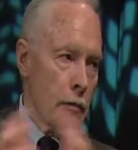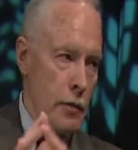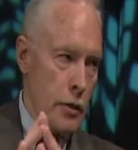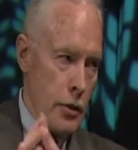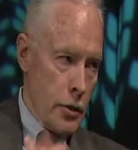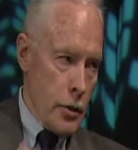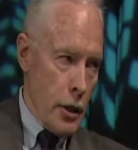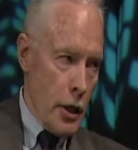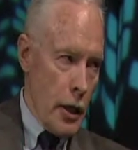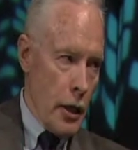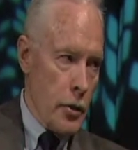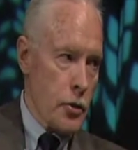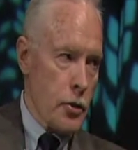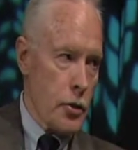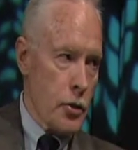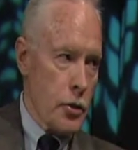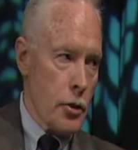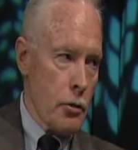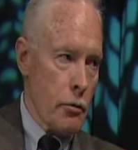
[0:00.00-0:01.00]
of these
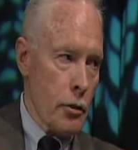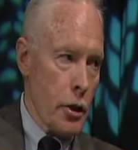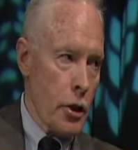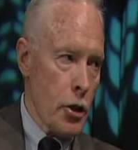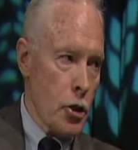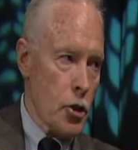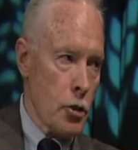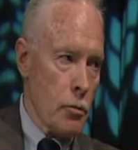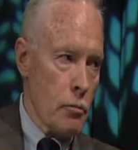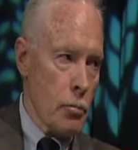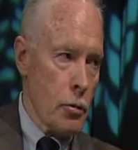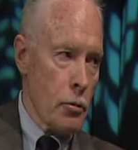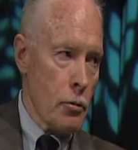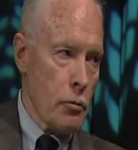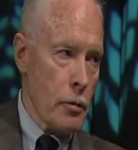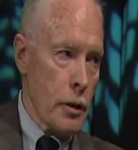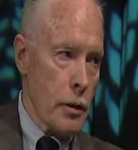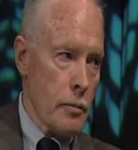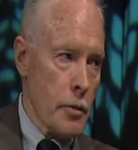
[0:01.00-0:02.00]
enhanced interrogation
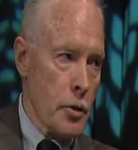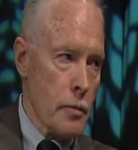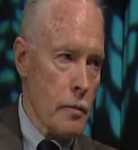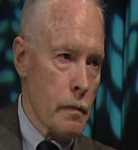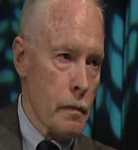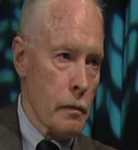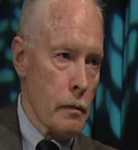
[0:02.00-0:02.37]
programs.